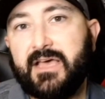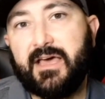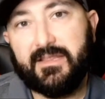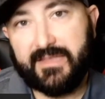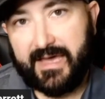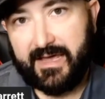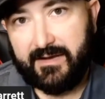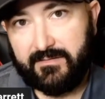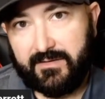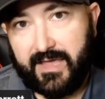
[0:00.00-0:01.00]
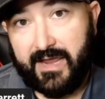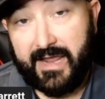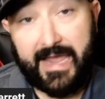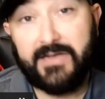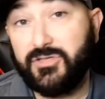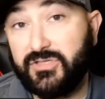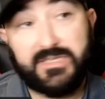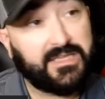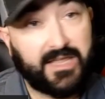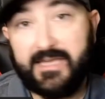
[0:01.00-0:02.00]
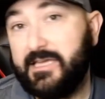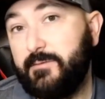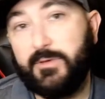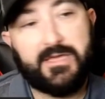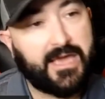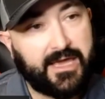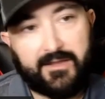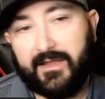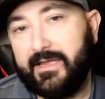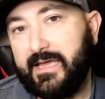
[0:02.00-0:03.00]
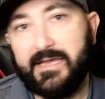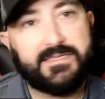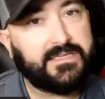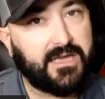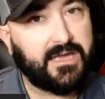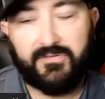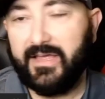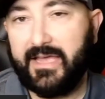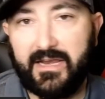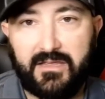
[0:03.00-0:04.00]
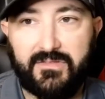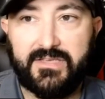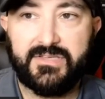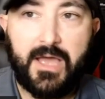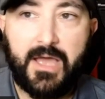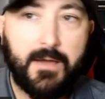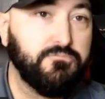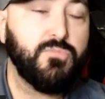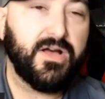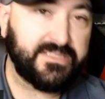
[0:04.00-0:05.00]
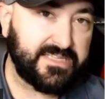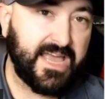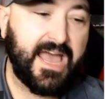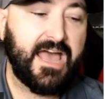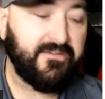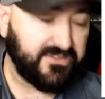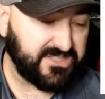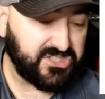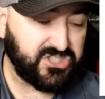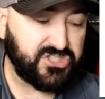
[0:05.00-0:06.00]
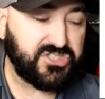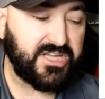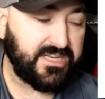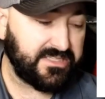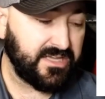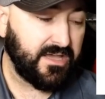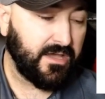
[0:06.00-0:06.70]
that an agency like EPA, like ATF, like any of these must have a distinct